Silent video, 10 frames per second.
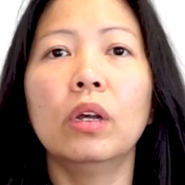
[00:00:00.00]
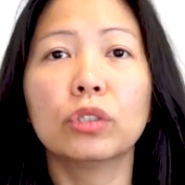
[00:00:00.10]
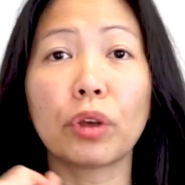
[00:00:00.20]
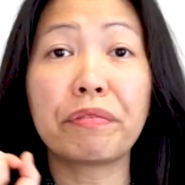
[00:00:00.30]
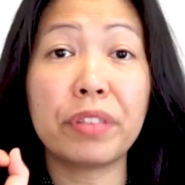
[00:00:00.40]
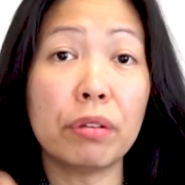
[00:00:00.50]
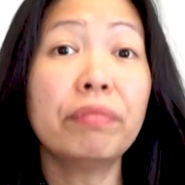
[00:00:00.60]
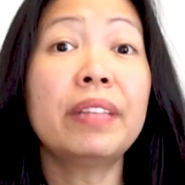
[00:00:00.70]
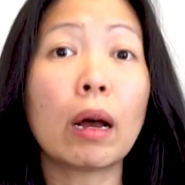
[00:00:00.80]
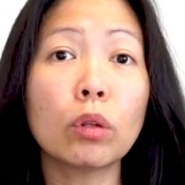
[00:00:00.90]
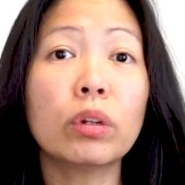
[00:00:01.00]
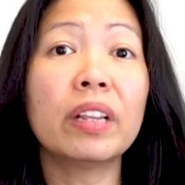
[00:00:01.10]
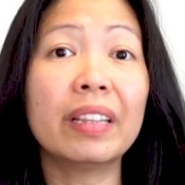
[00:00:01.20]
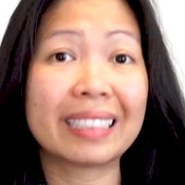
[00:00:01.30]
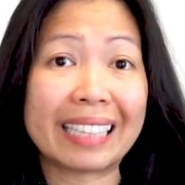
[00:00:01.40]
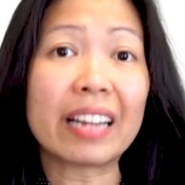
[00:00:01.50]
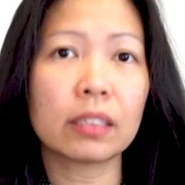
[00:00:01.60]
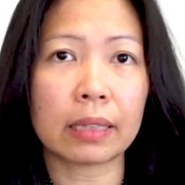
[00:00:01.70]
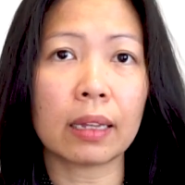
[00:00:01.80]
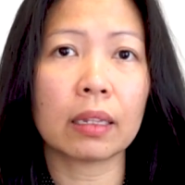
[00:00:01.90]
So if you've downloaded this
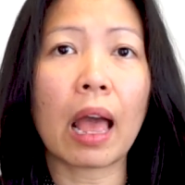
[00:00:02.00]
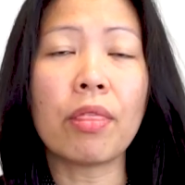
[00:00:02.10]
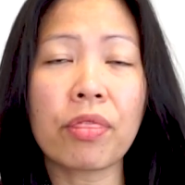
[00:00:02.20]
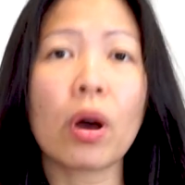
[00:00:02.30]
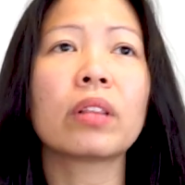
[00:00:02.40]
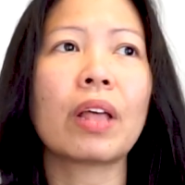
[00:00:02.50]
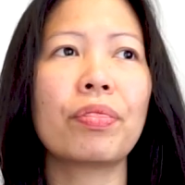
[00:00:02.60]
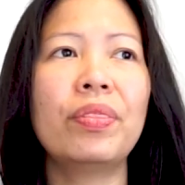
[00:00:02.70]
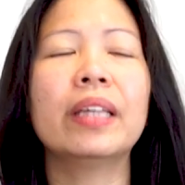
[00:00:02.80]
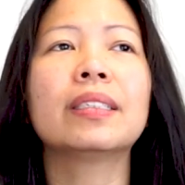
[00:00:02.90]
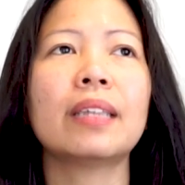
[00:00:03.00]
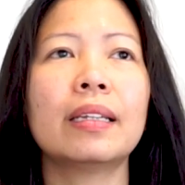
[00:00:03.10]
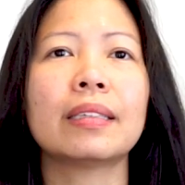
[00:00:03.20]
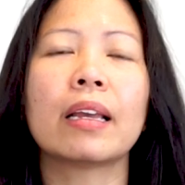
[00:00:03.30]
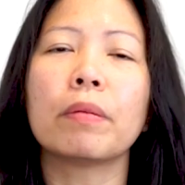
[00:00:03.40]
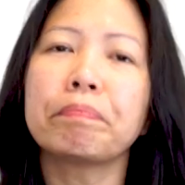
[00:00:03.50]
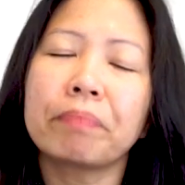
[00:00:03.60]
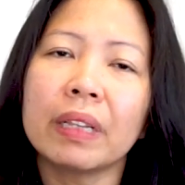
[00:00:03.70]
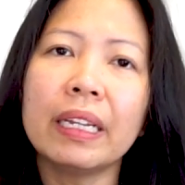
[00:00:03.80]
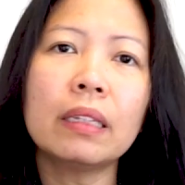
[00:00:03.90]
dataset and thought that this is a
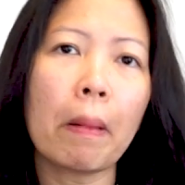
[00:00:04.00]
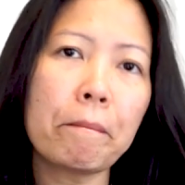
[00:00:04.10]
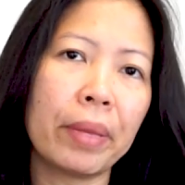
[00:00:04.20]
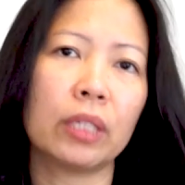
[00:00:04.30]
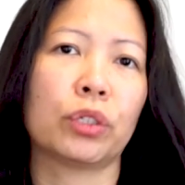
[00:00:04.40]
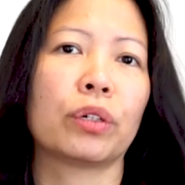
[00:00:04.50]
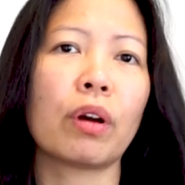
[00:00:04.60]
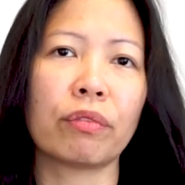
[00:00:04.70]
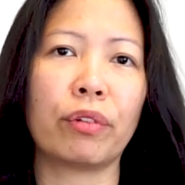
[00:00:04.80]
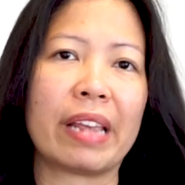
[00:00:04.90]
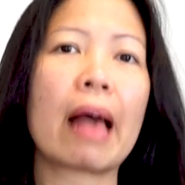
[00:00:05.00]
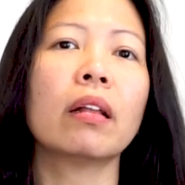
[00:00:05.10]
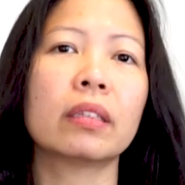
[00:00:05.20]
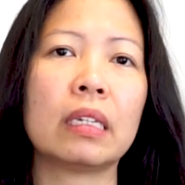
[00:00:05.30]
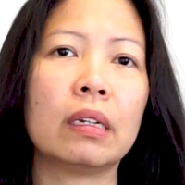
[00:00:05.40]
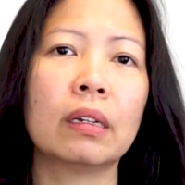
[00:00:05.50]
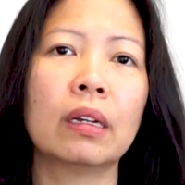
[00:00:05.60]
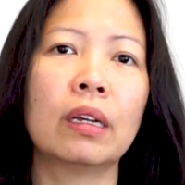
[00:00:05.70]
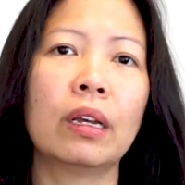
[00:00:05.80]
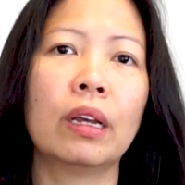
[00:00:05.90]
complete picture of reality,
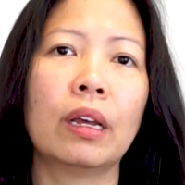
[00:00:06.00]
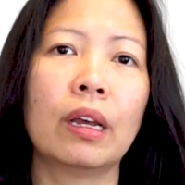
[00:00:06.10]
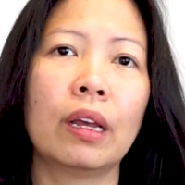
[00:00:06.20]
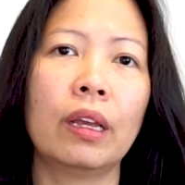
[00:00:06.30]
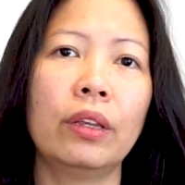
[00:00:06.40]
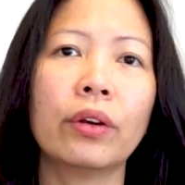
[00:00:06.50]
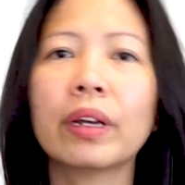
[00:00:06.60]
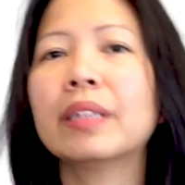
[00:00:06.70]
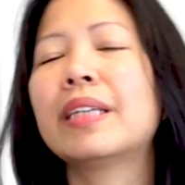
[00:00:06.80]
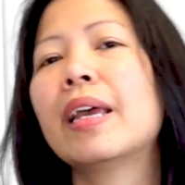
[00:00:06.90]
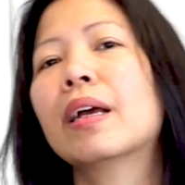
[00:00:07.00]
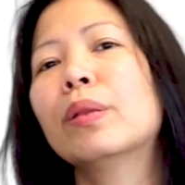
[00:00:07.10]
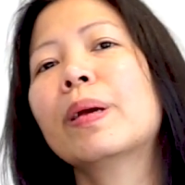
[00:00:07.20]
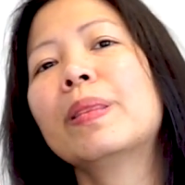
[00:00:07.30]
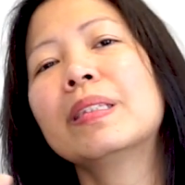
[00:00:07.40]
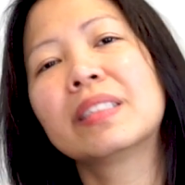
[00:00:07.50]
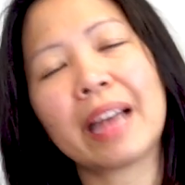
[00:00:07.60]
you're going to take a look at this